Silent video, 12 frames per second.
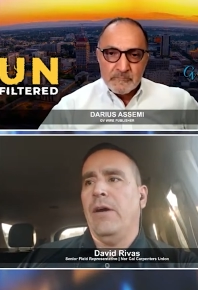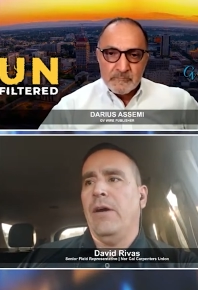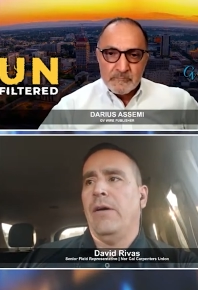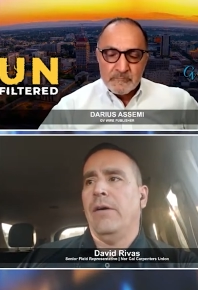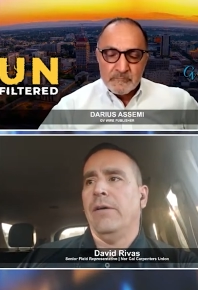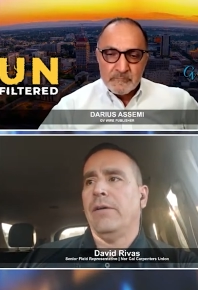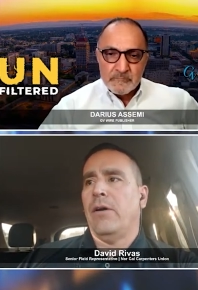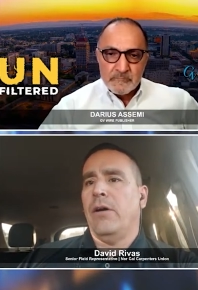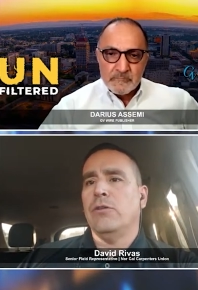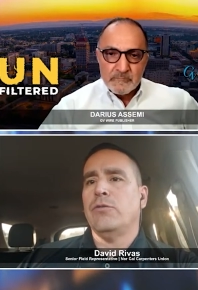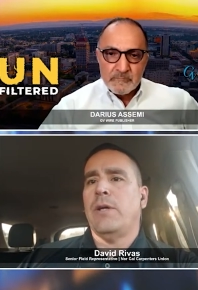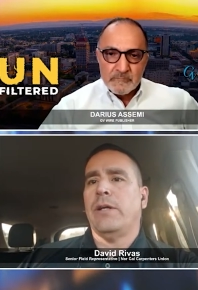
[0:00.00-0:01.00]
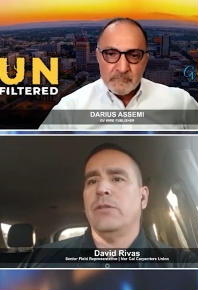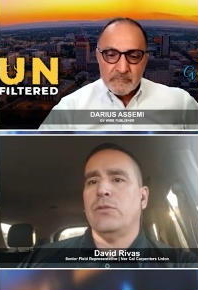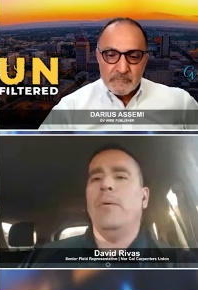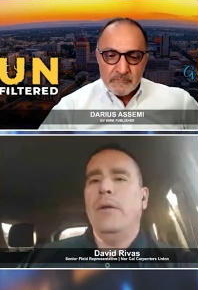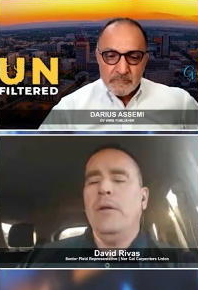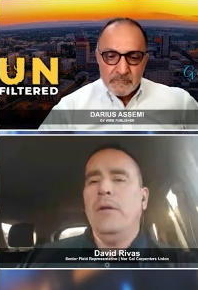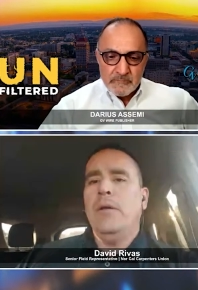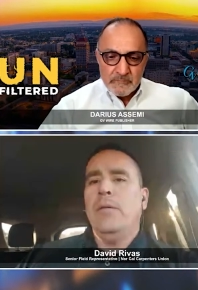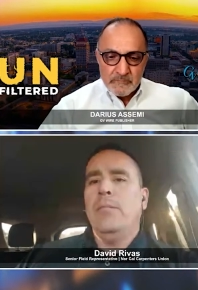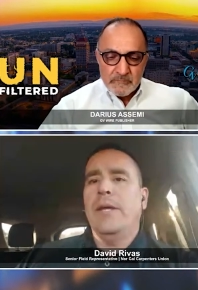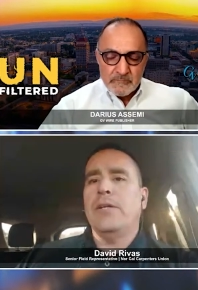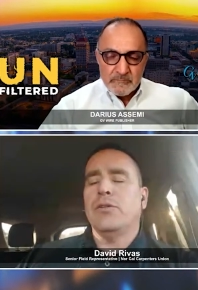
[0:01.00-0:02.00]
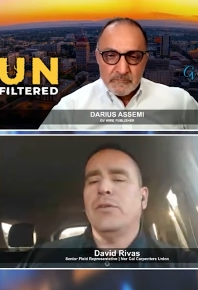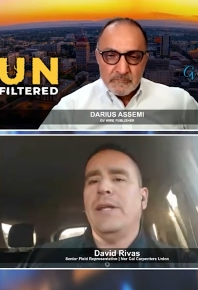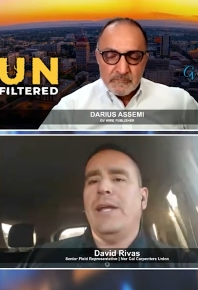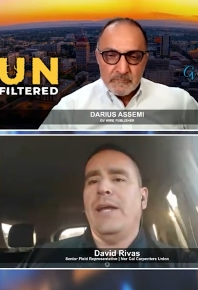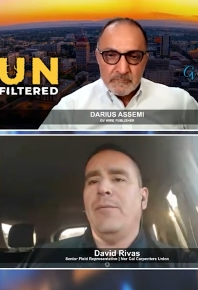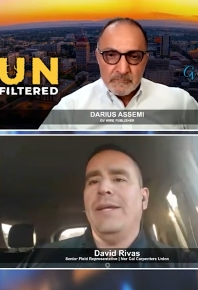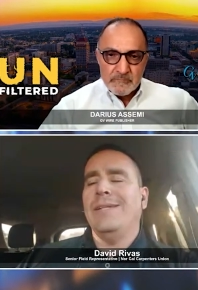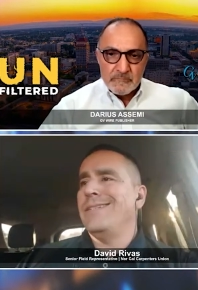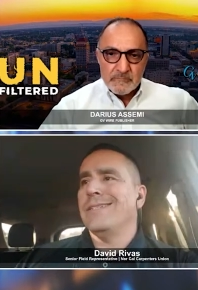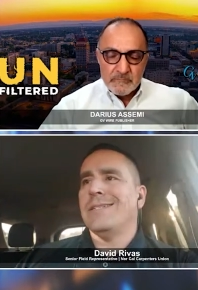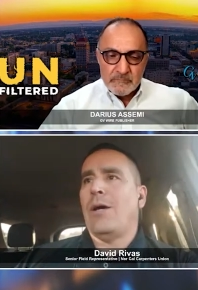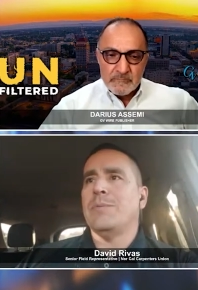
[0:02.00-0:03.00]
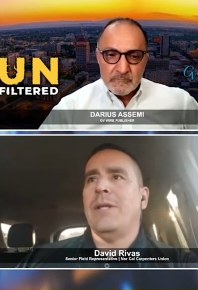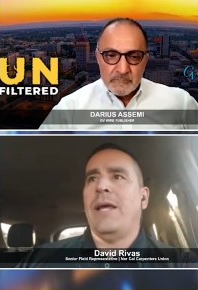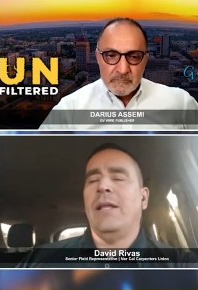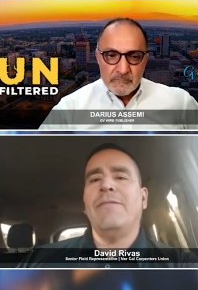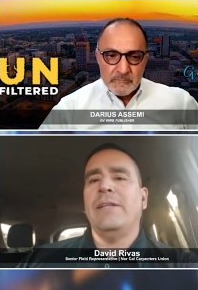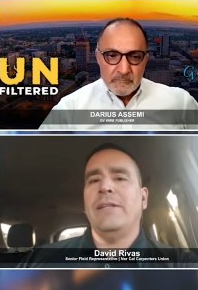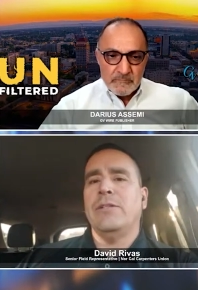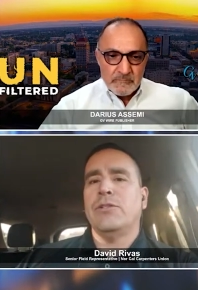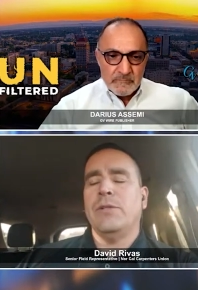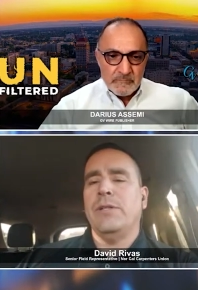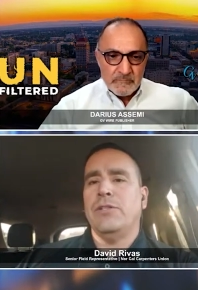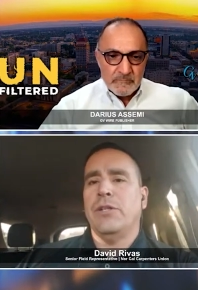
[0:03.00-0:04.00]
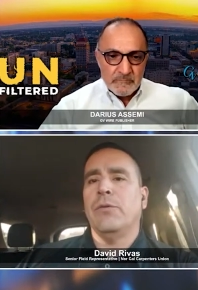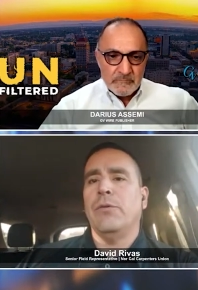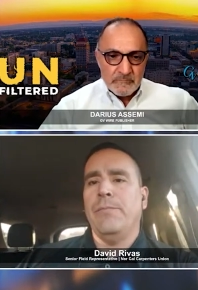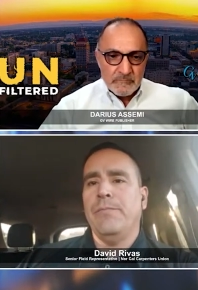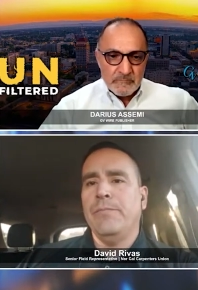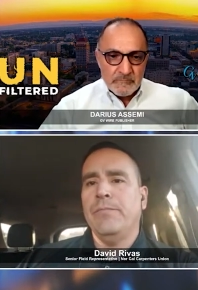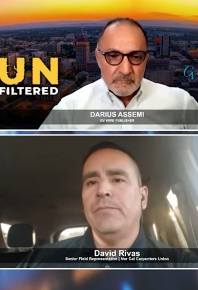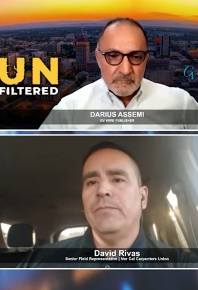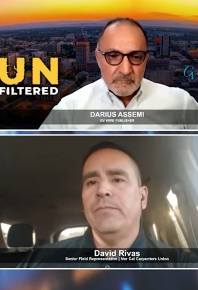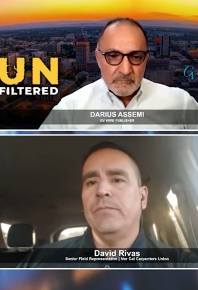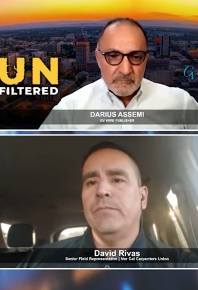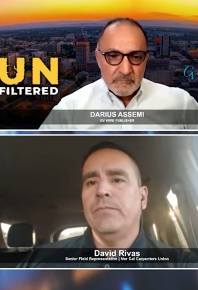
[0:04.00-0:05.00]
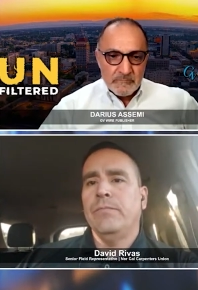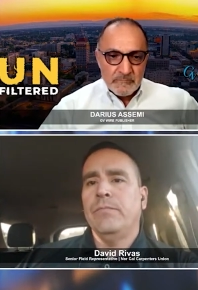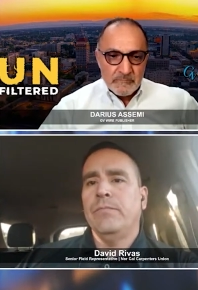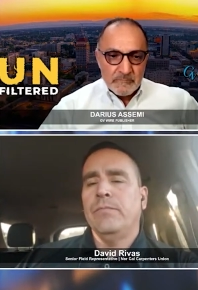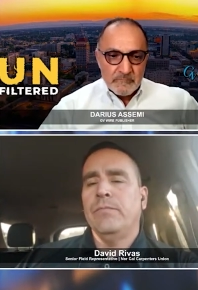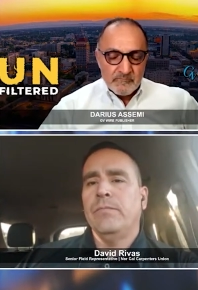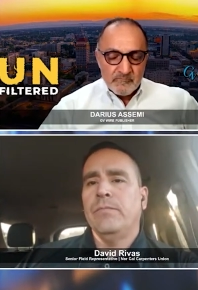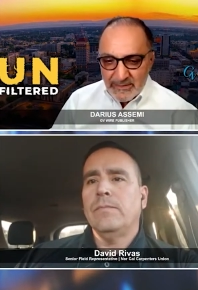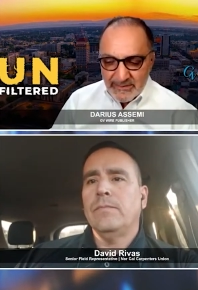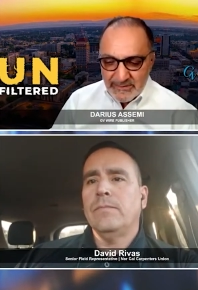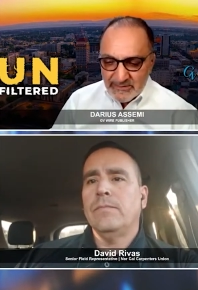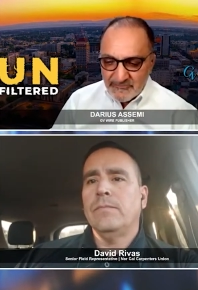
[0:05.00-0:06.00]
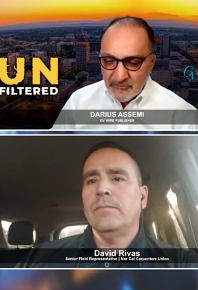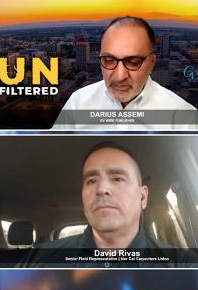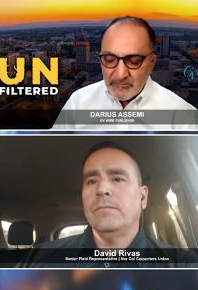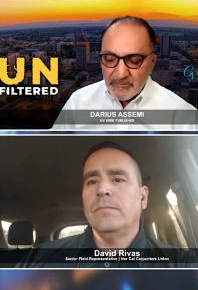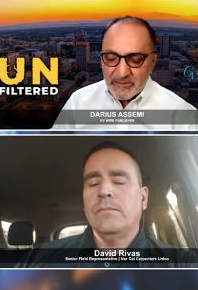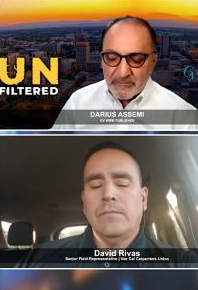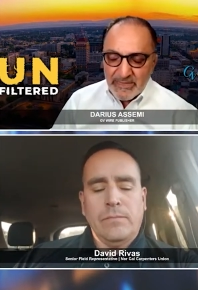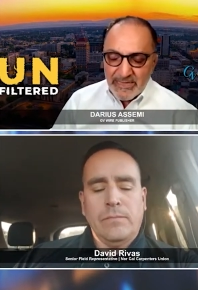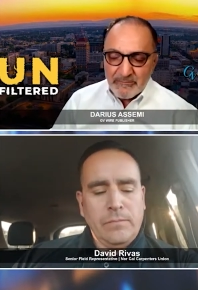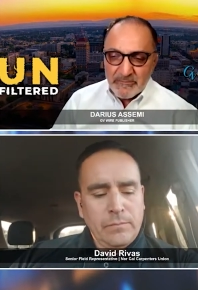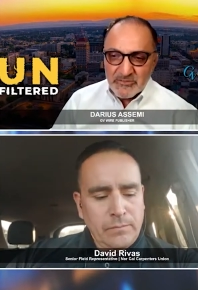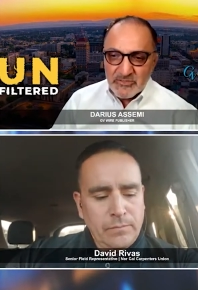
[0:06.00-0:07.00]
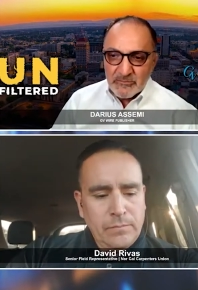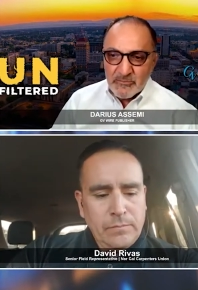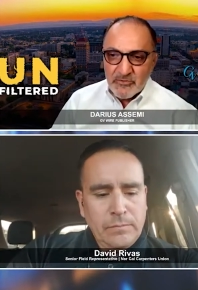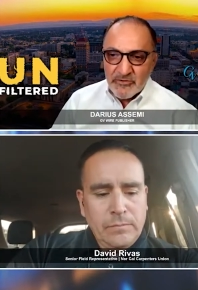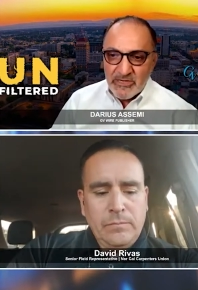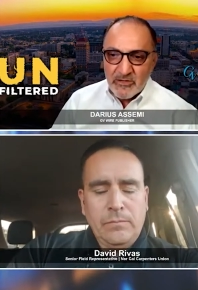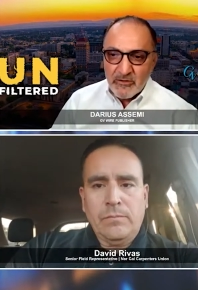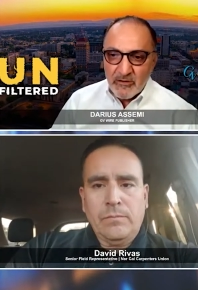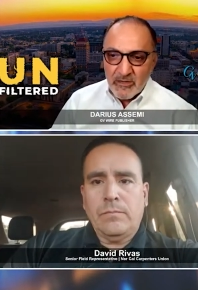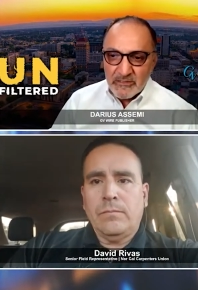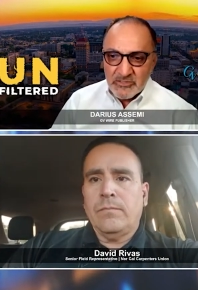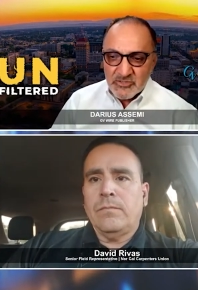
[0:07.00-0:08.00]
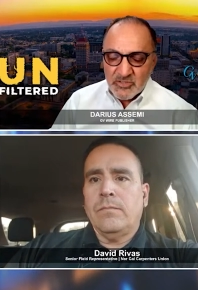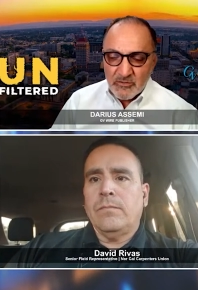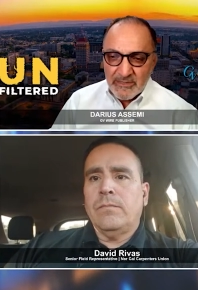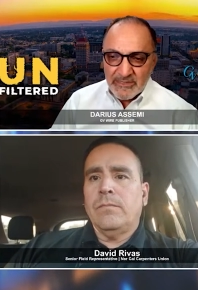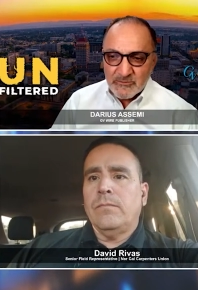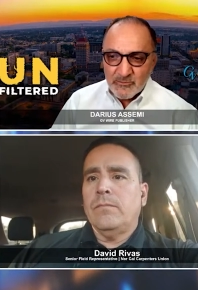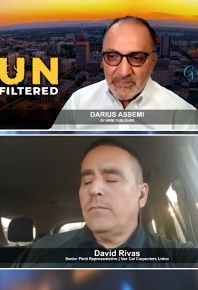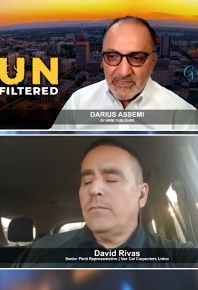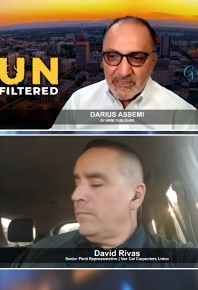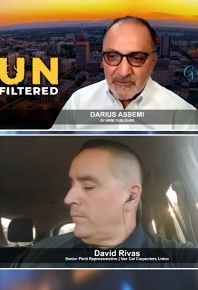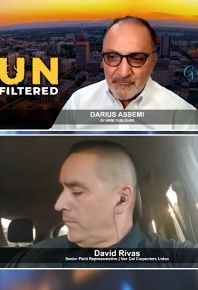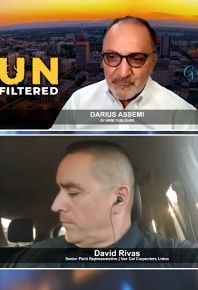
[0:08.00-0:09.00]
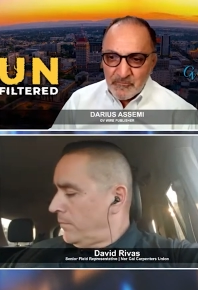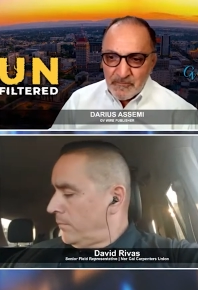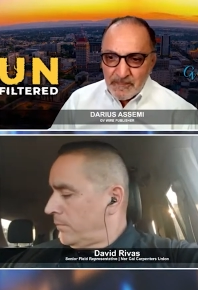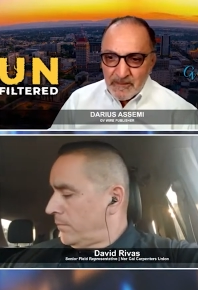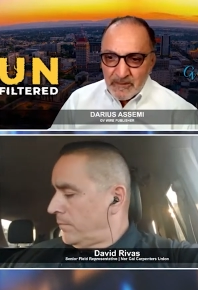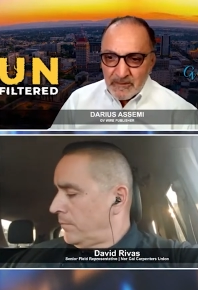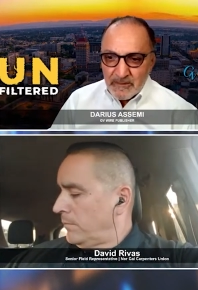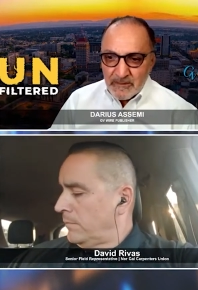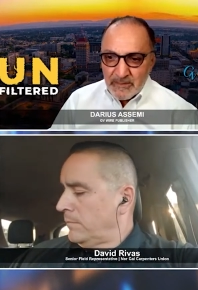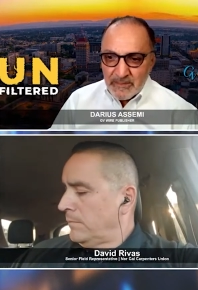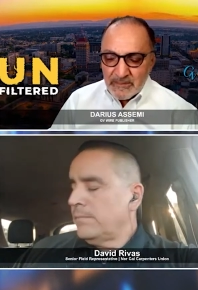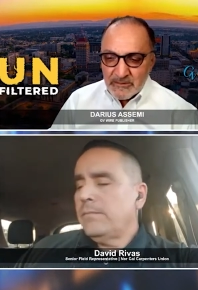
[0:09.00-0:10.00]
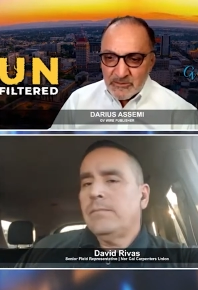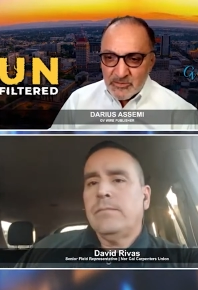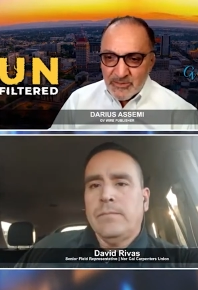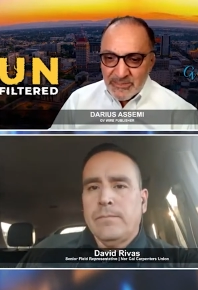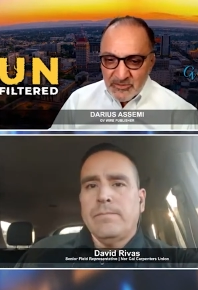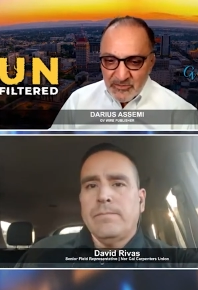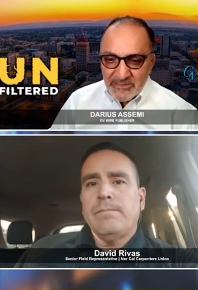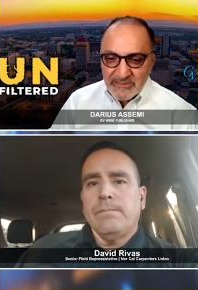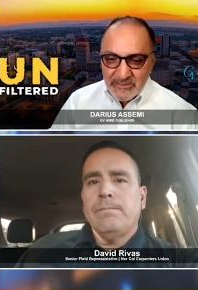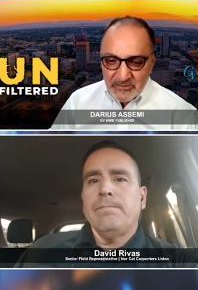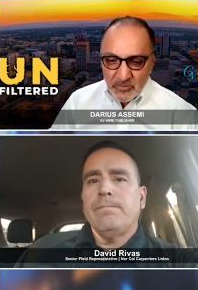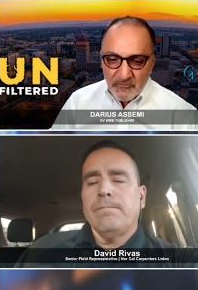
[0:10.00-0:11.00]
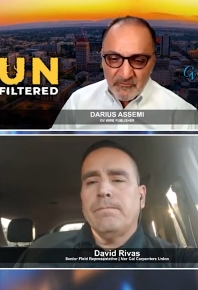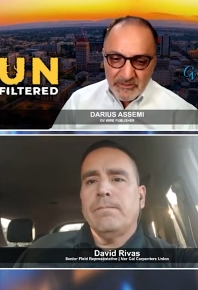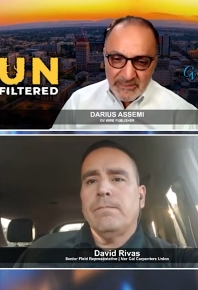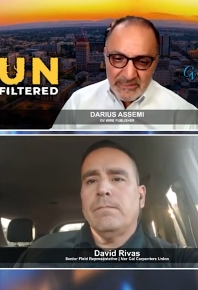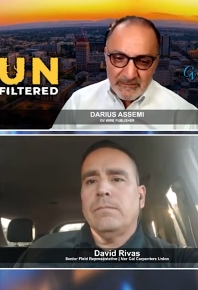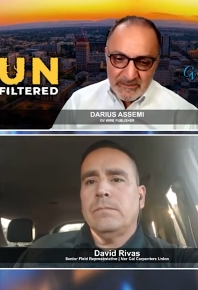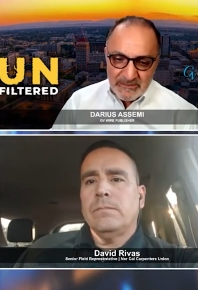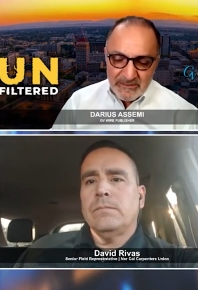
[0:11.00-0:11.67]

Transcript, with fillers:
Speaker 1: our contractors to help make sure that every, it just helps and elevate the industry in general.
Speaker 2: Let's see if we can get Mister Moreno on the show next week uh, to address this. Hopefully, he's